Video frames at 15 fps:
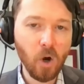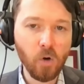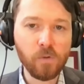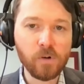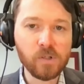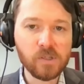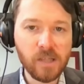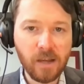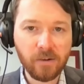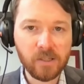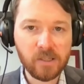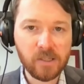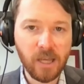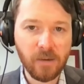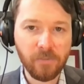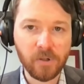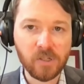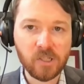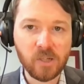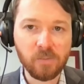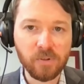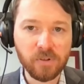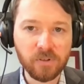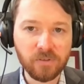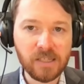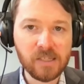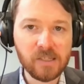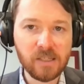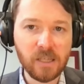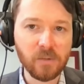Overzealous efforts to
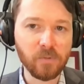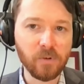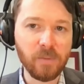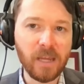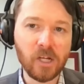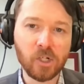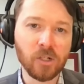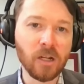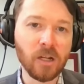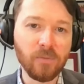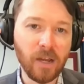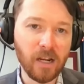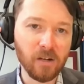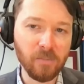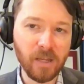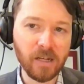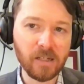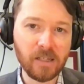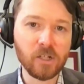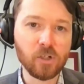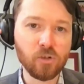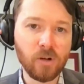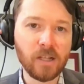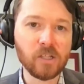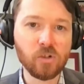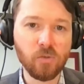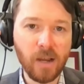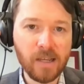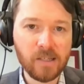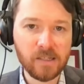police the information environment can
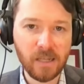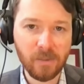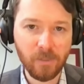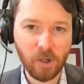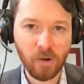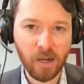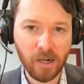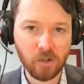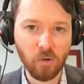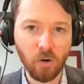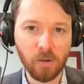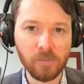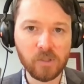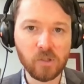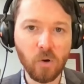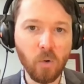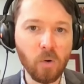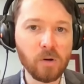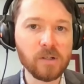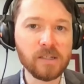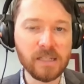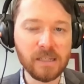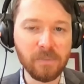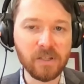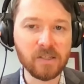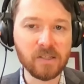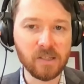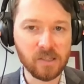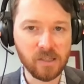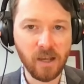transgress democratic norms or
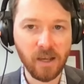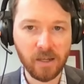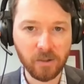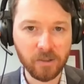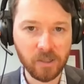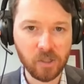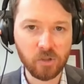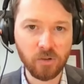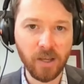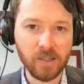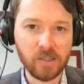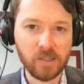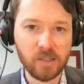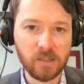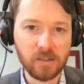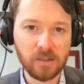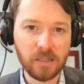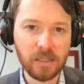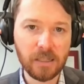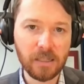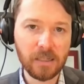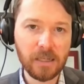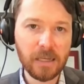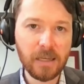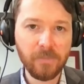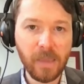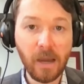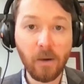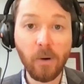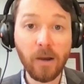deepen societal distrust.
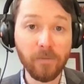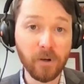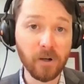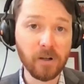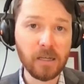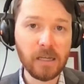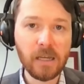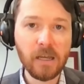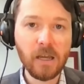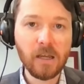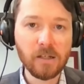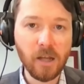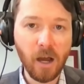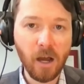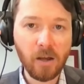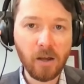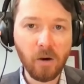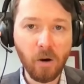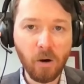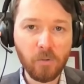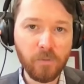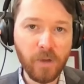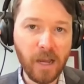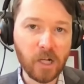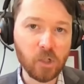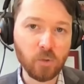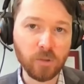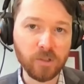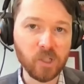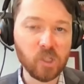However, not all
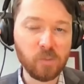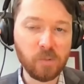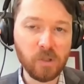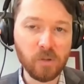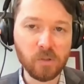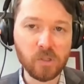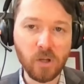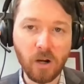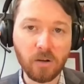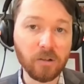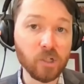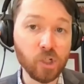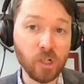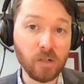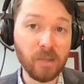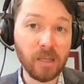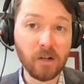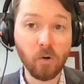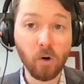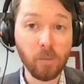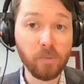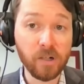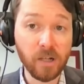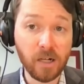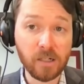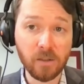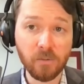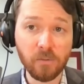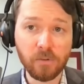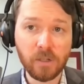factual disputes are legitimate or
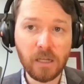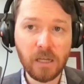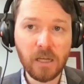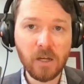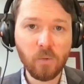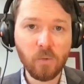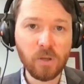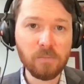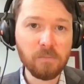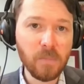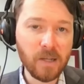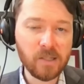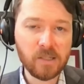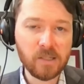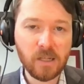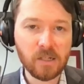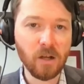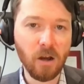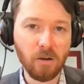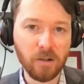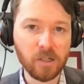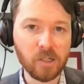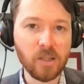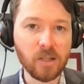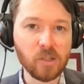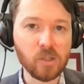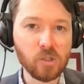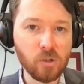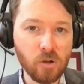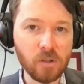productive. We must acknowledge
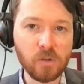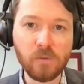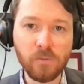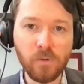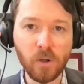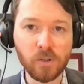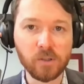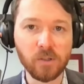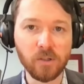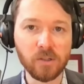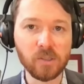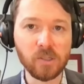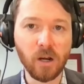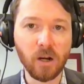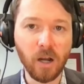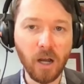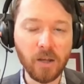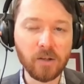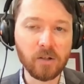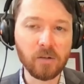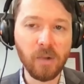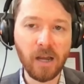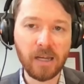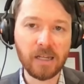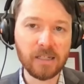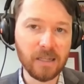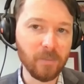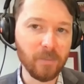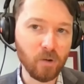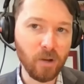that certain falsehoods are undermining
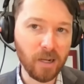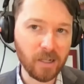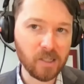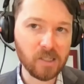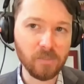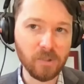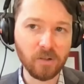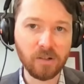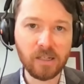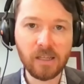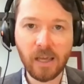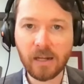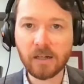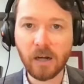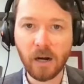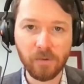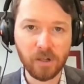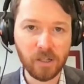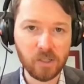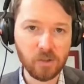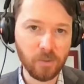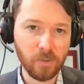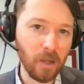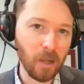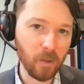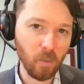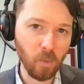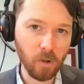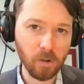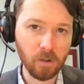democratic stability and governance around
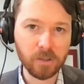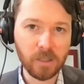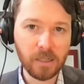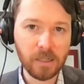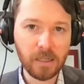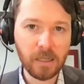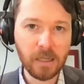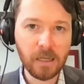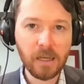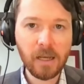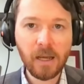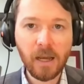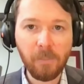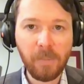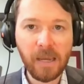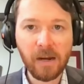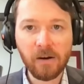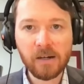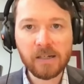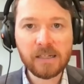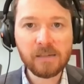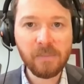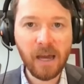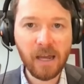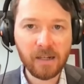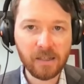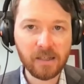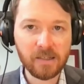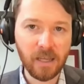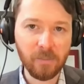the world. A
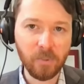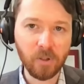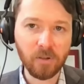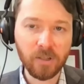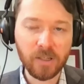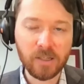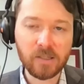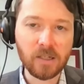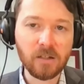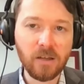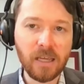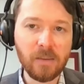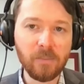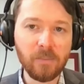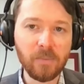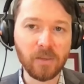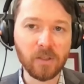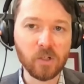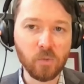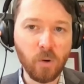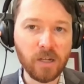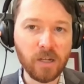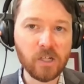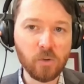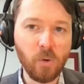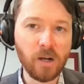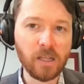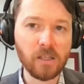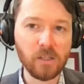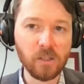paradigmatic example is the claim that the
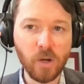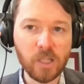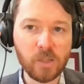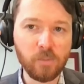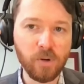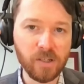2020 U.S.